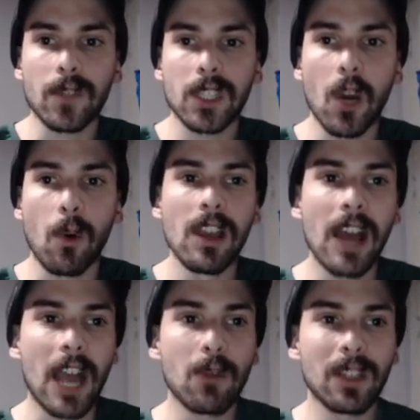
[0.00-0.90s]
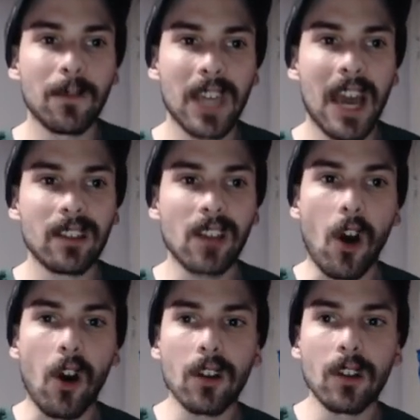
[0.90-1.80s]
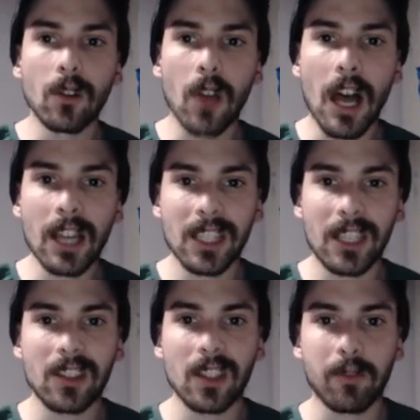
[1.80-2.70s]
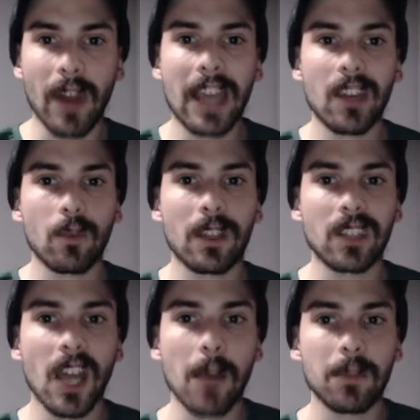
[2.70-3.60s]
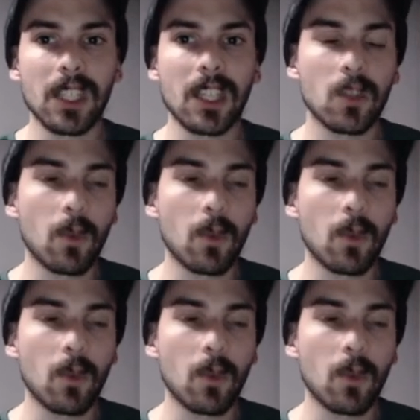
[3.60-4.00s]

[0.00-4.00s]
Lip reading: So I would have counted all the locks into the bracket with the top seeds,